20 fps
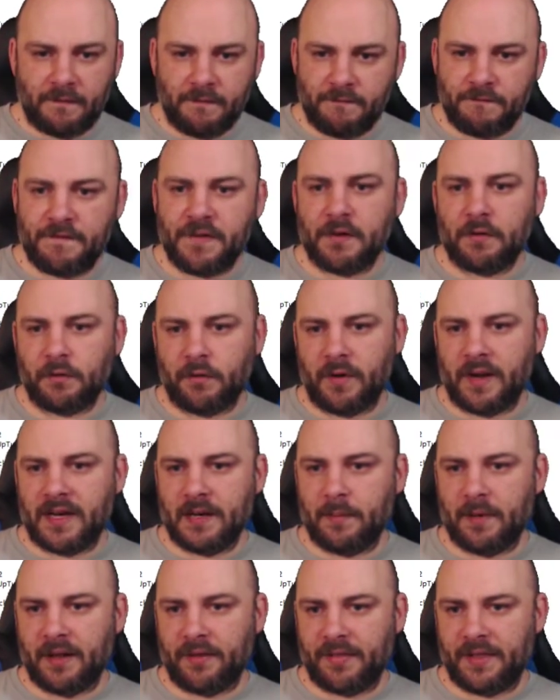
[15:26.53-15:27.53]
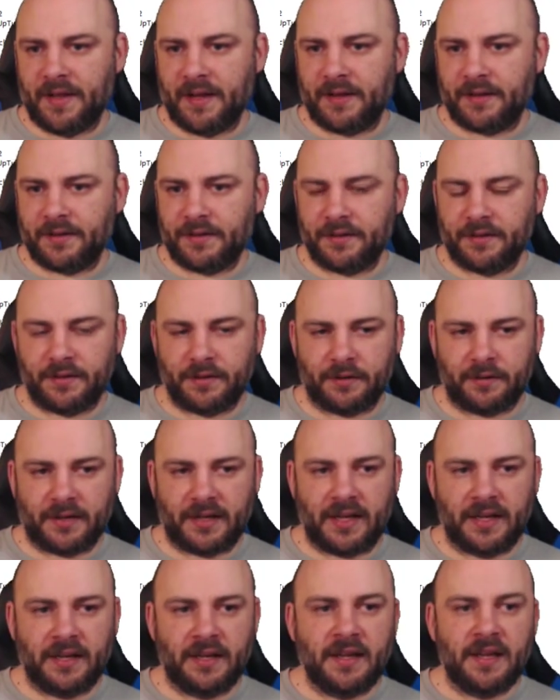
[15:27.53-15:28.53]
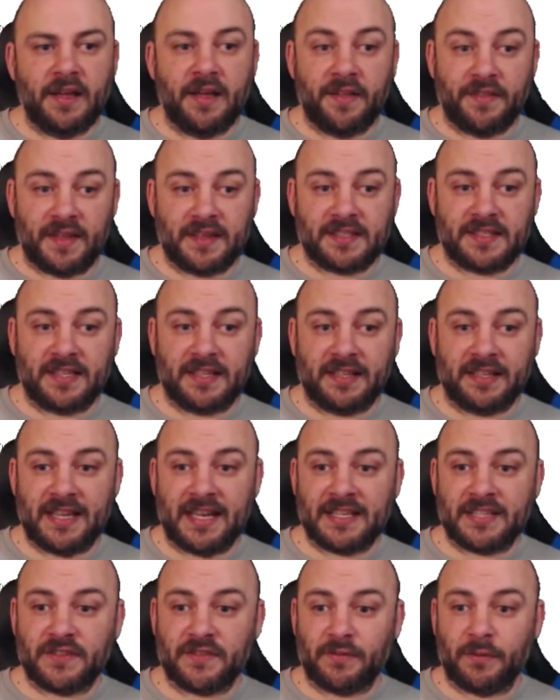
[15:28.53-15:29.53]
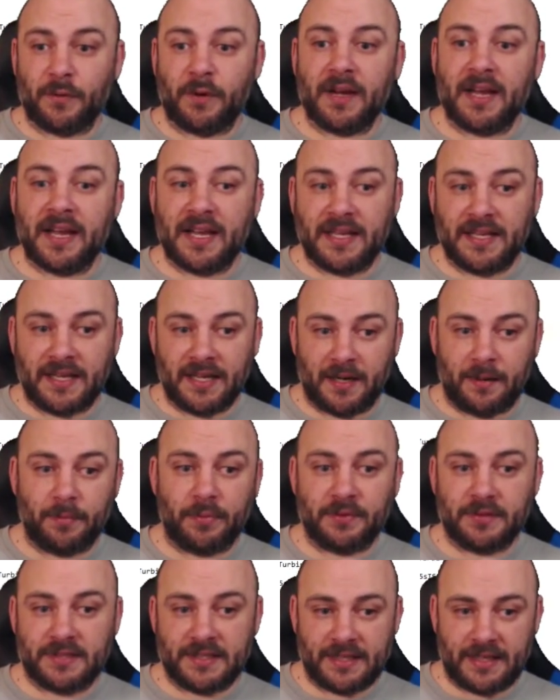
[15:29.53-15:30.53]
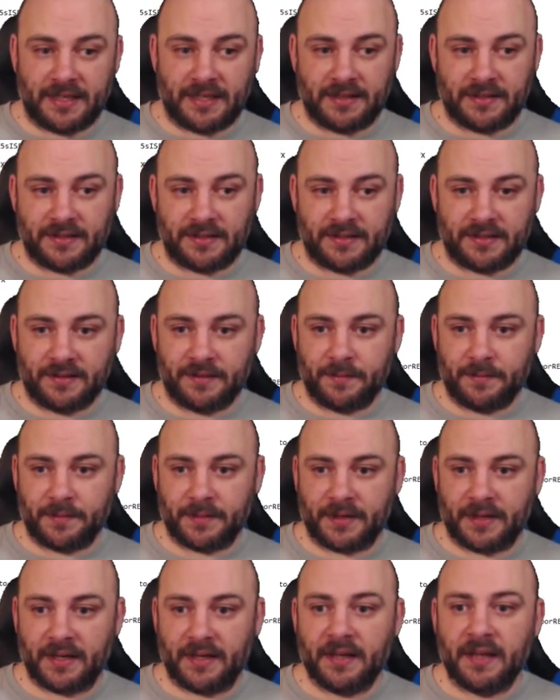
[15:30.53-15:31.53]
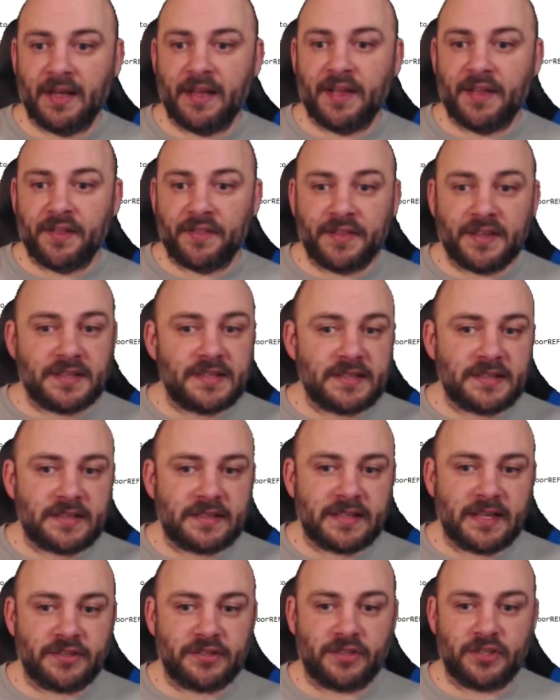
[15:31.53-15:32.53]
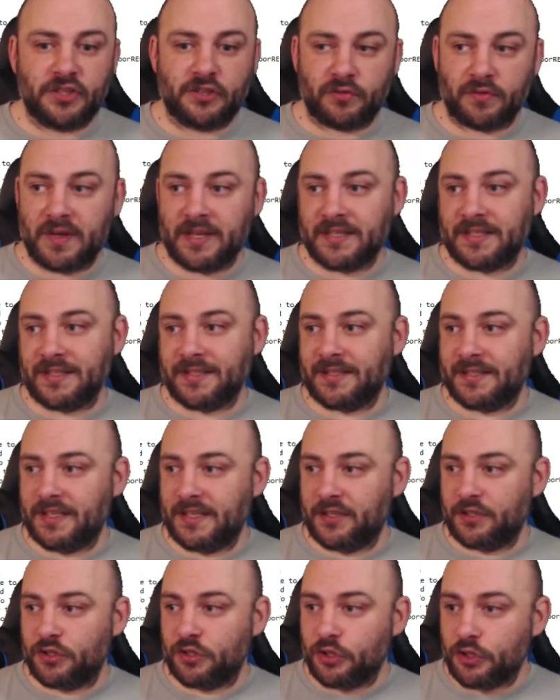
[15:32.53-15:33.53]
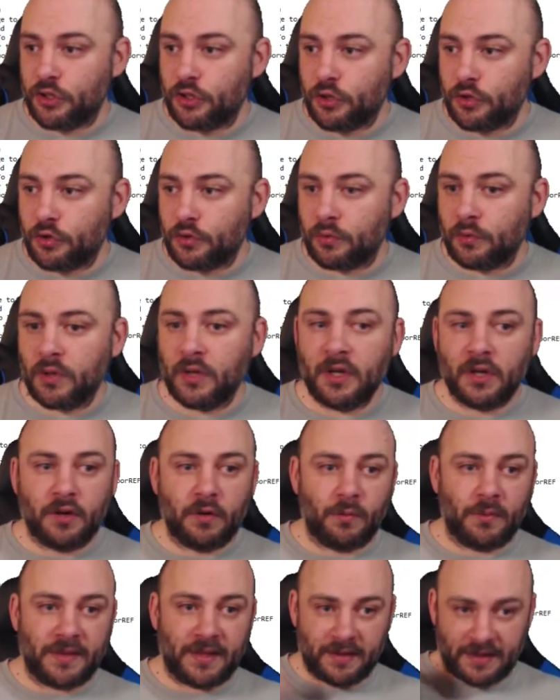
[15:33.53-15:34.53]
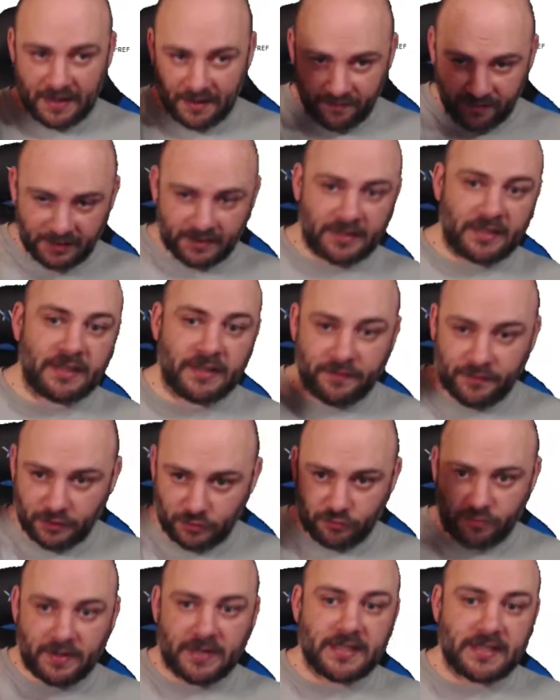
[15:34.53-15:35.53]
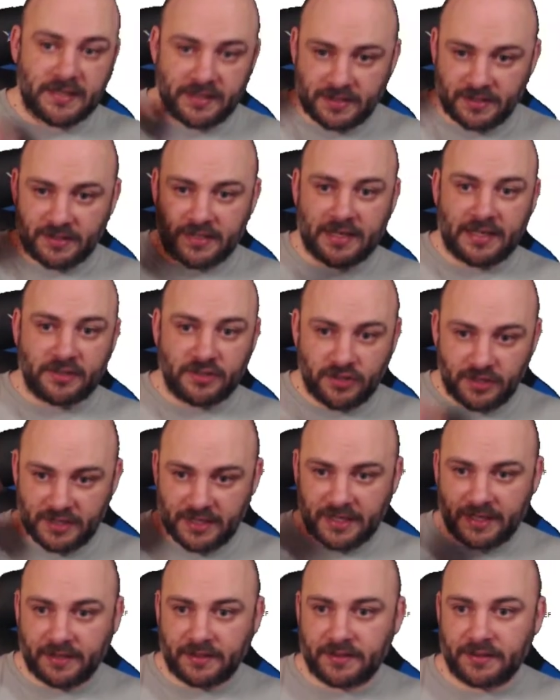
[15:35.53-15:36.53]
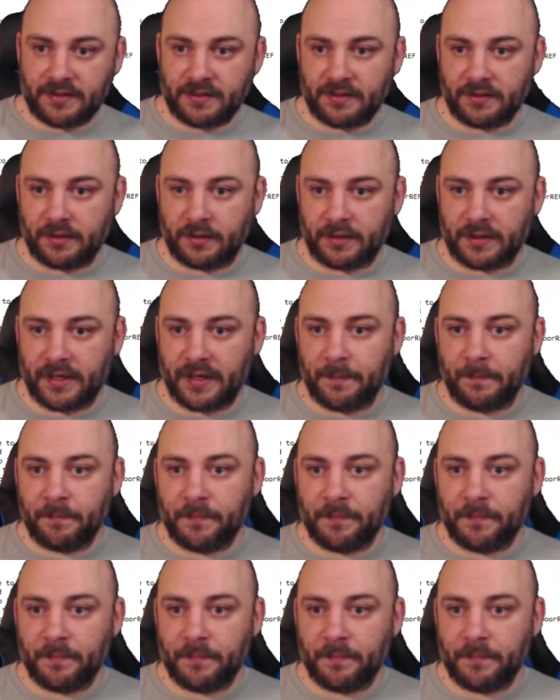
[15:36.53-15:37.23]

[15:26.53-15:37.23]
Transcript: Feel great about that. Okay. That's going to last for a couple seconds. Okay. This is essentially transit stage 2 without having the different transit stage ticks. Okay.